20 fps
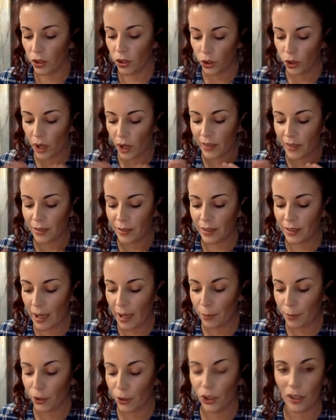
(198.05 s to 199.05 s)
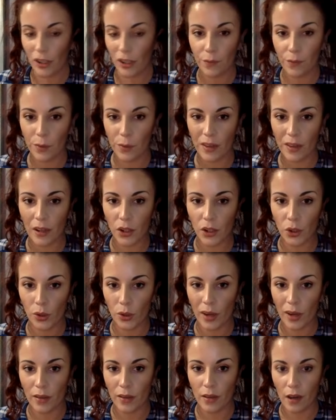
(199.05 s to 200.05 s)
You're trying to tame yourself with that
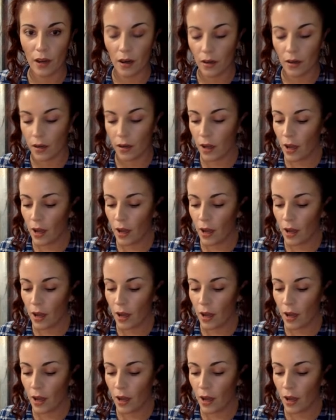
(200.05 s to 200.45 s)
Strength card,